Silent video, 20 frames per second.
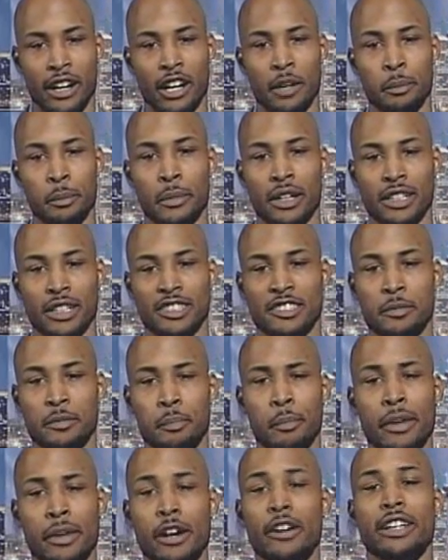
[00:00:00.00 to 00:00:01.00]
Amongst
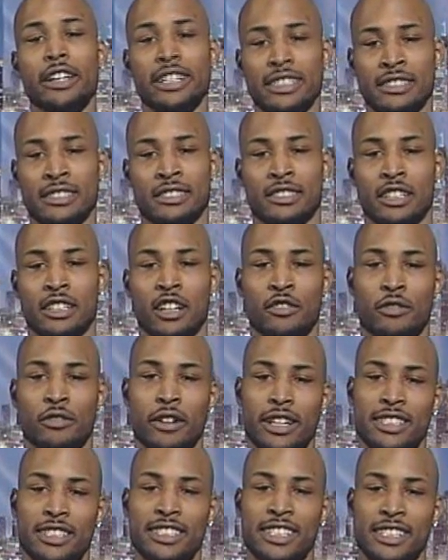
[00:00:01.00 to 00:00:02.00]
millions of
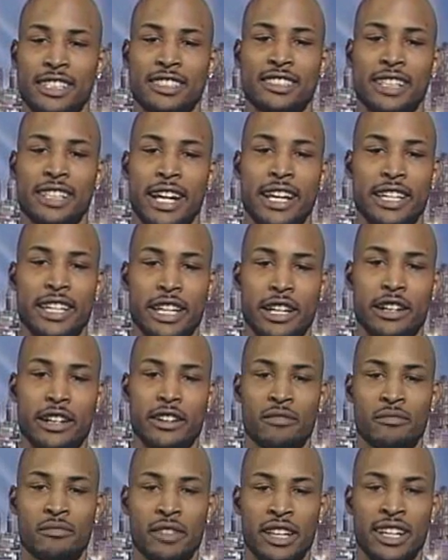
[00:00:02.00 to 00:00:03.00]
residents that
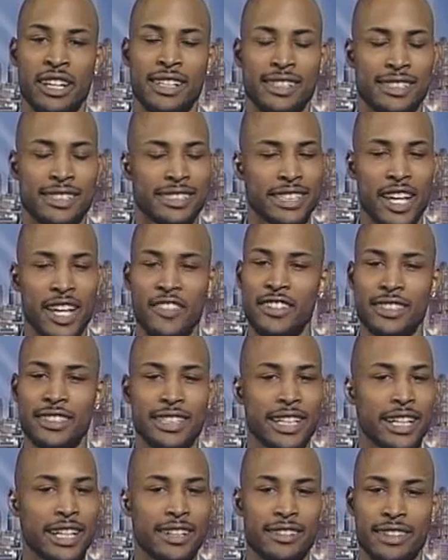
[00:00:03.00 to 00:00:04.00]
year,
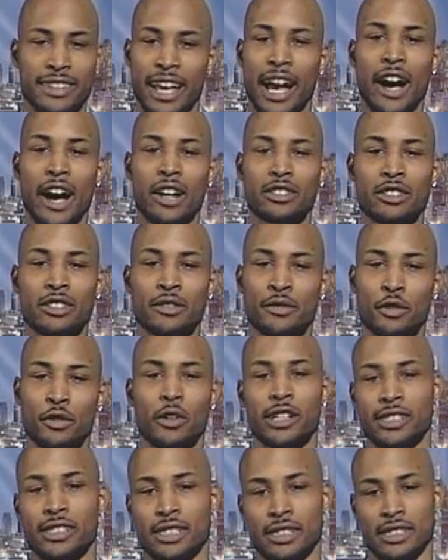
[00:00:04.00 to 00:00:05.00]
17,000
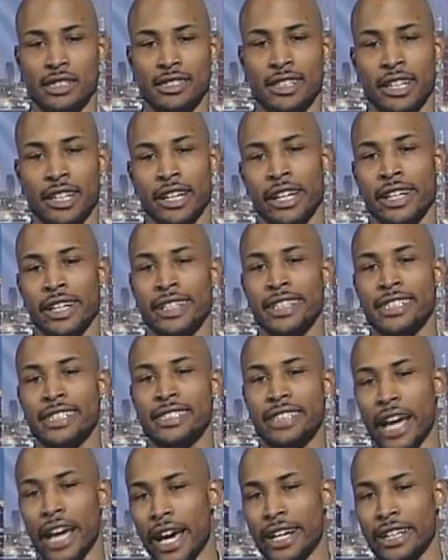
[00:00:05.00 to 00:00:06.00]
voices
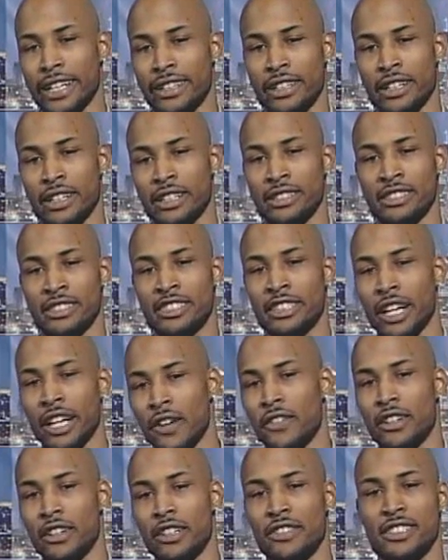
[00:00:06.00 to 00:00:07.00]
decided the
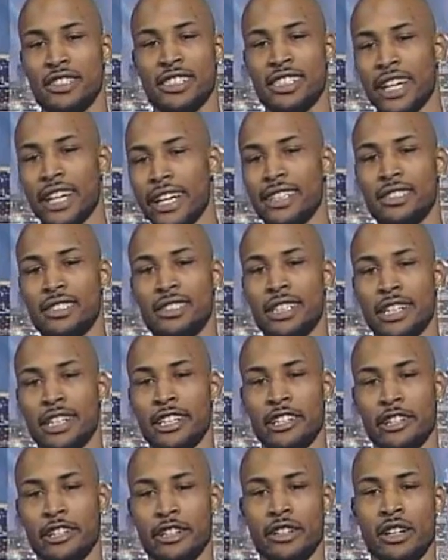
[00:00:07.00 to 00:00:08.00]
conservative state
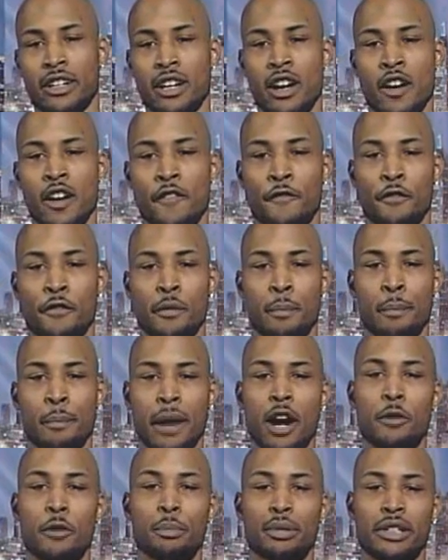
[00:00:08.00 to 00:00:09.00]
senator
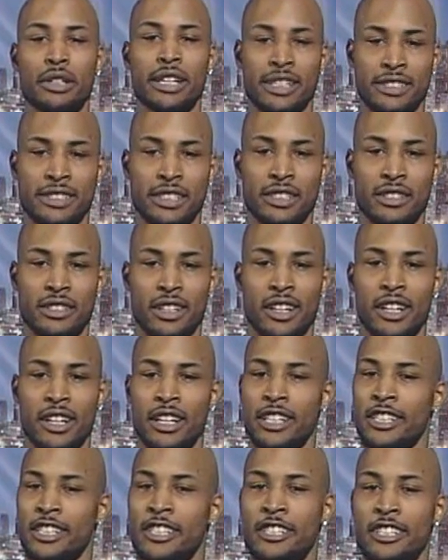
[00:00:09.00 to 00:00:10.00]
from Mount Pleasant
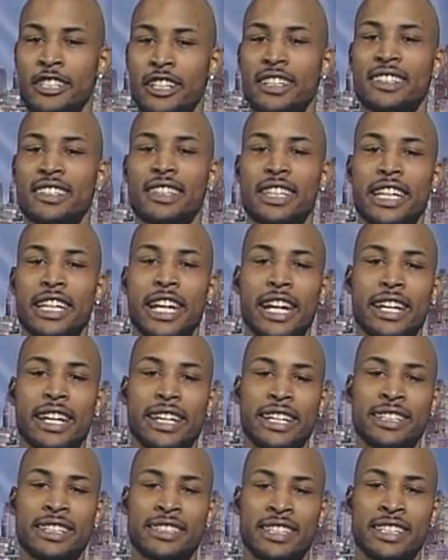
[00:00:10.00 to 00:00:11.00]
should
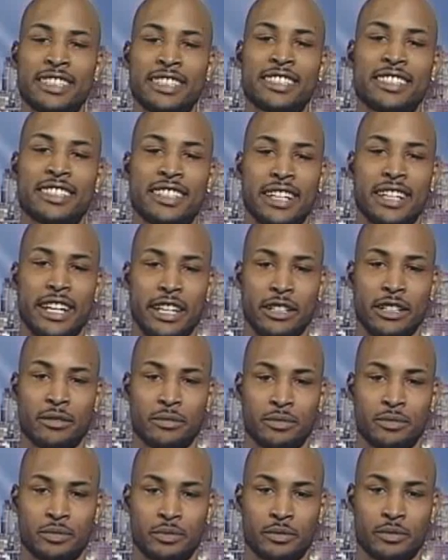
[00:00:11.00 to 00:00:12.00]
lead this state.
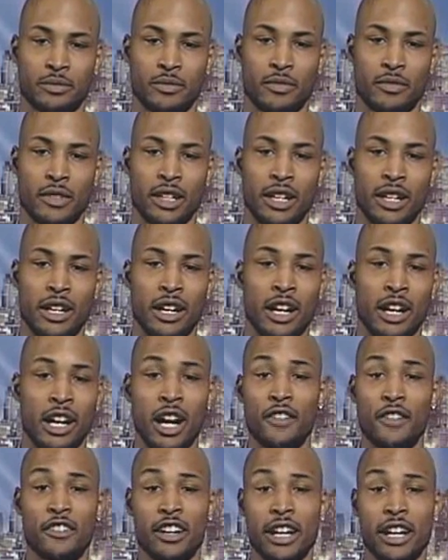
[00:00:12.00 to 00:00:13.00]

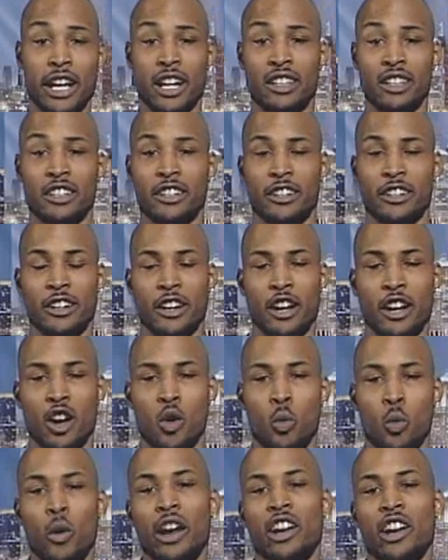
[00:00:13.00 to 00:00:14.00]
Governor Engler
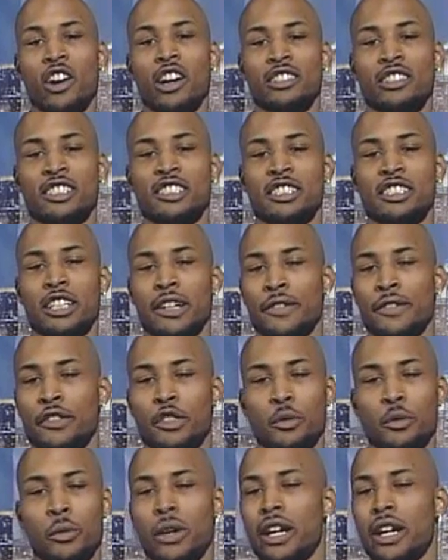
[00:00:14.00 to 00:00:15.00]
went on to serve
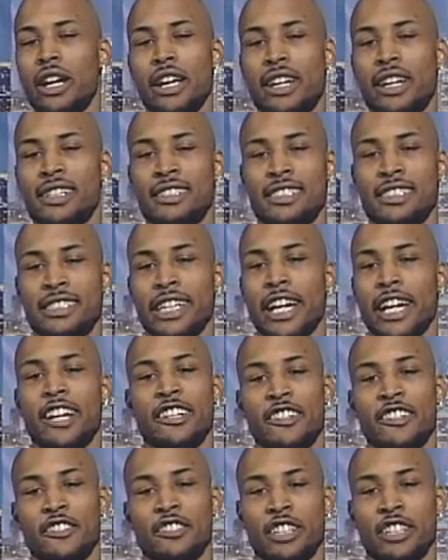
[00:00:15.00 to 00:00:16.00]
3
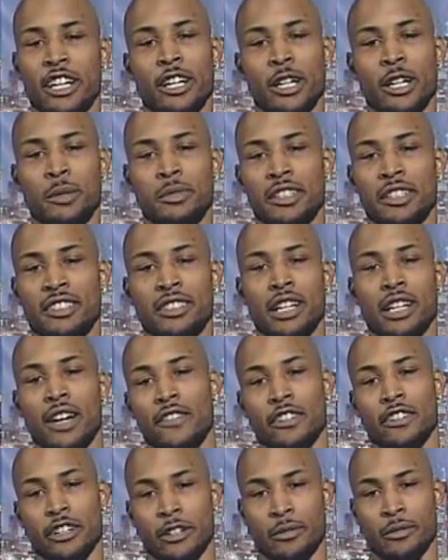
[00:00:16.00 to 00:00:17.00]
consecutive terms as
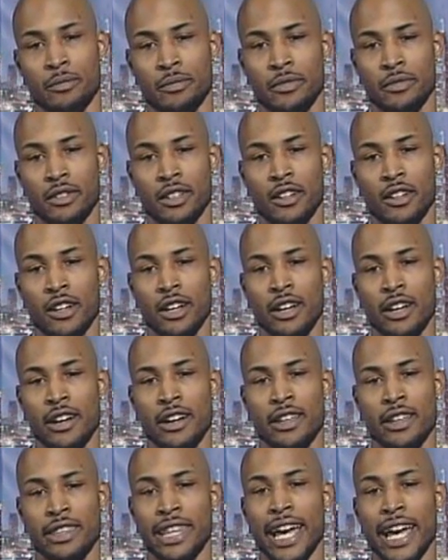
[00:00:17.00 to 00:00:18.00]
governor.
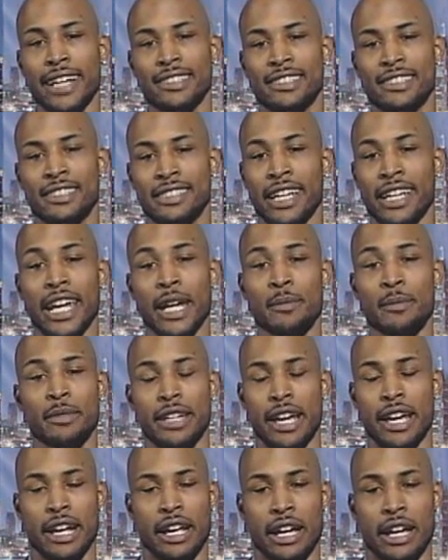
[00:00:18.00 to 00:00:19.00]
That
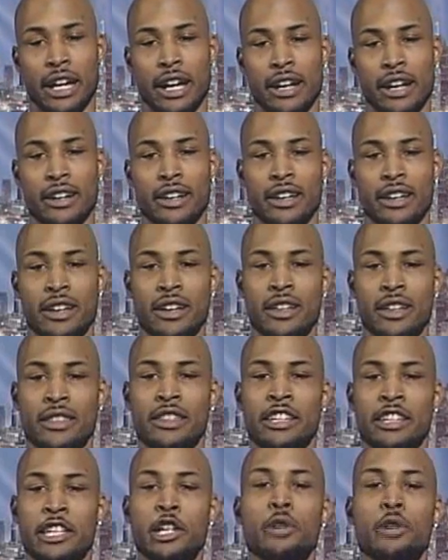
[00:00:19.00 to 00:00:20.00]
same decade,
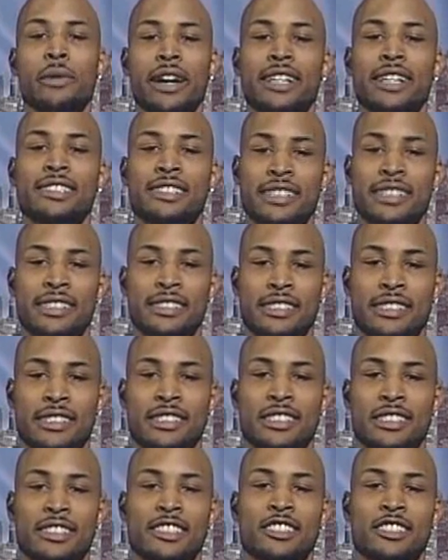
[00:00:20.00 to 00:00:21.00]
the U.S.
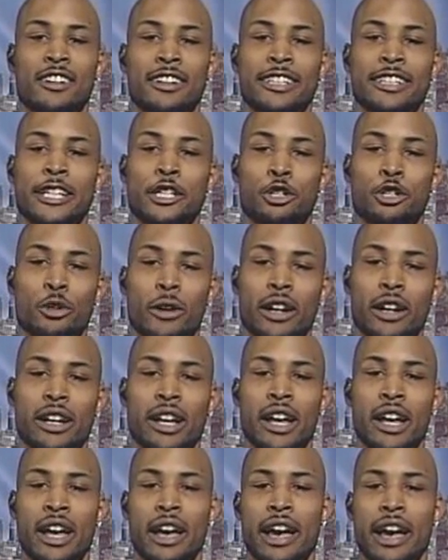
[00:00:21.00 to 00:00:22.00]
Census saw
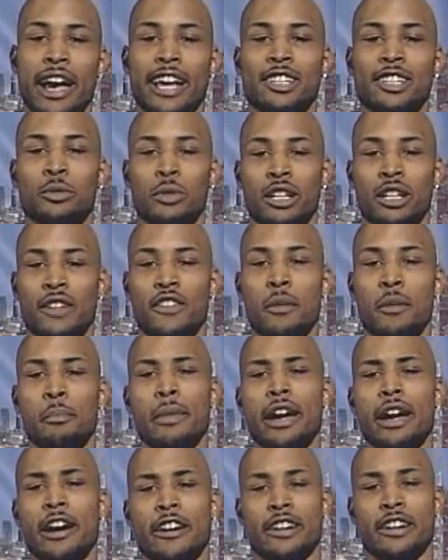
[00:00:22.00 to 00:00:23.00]
Detroit as one of
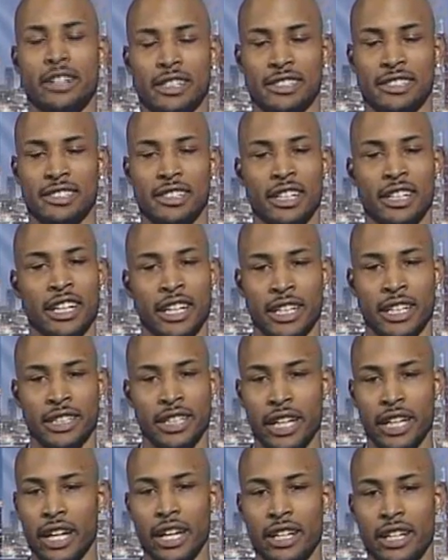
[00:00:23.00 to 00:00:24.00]
America's
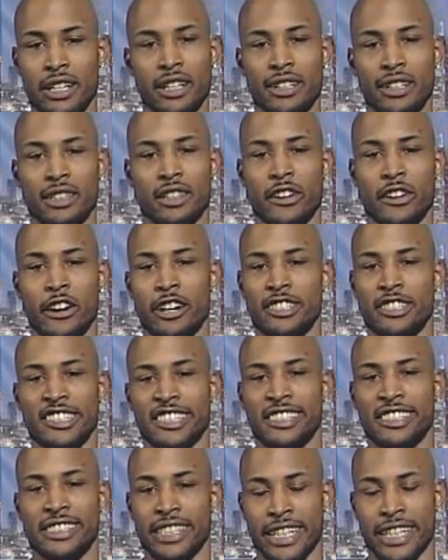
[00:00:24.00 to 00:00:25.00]
10
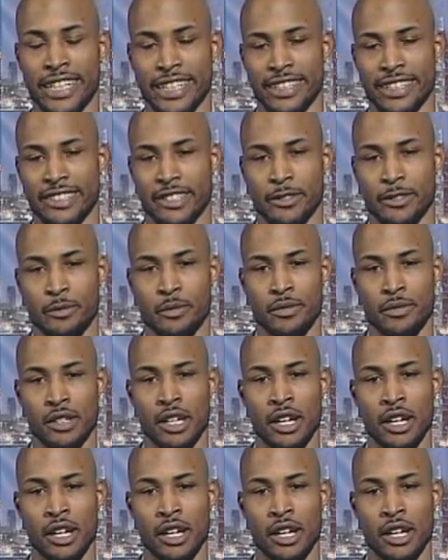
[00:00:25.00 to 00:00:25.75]
largest cities.